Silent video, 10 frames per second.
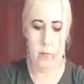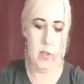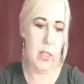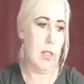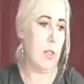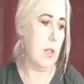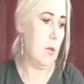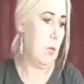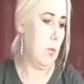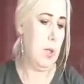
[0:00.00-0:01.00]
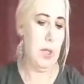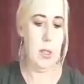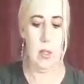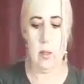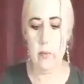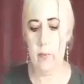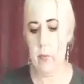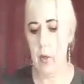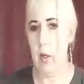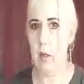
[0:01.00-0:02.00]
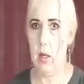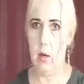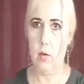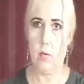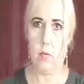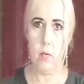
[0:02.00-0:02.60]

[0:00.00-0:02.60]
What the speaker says: Second time will be easier. Now,